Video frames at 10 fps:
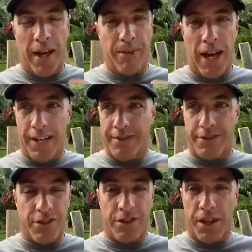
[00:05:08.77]
I'm, I'm
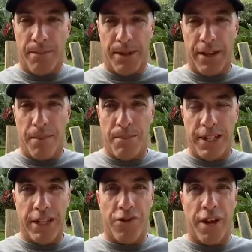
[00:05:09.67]
just going to be
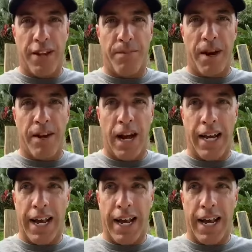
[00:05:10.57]
completely transparent.